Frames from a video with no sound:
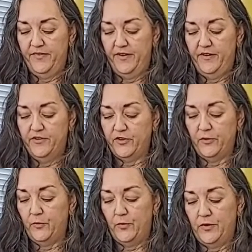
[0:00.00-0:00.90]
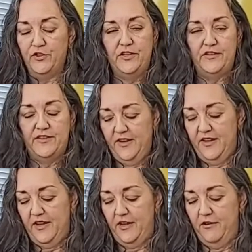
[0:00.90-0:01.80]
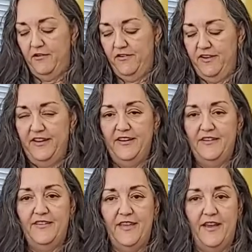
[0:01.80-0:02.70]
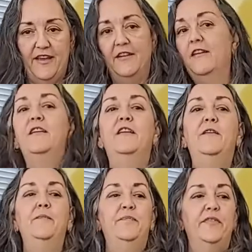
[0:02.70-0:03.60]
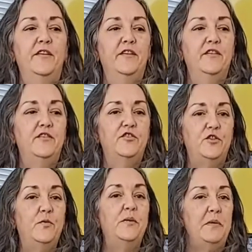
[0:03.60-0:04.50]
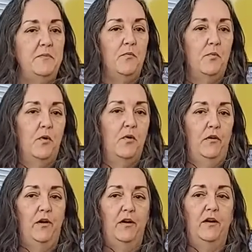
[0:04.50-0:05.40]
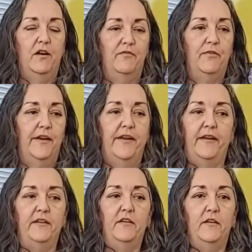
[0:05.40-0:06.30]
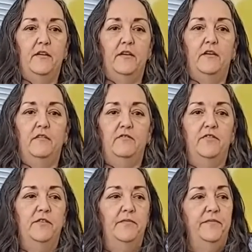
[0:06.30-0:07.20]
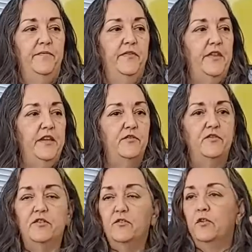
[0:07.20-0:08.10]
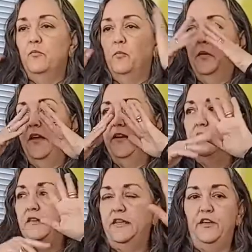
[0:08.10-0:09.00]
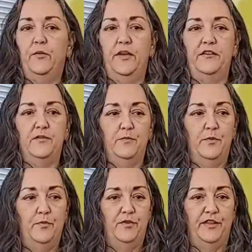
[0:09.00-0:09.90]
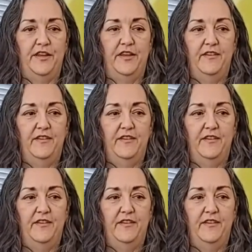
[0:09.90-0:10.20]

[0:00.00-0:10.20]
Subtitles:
So what she's saying here is that she would be more afraid of things just sort of blindly going smoothly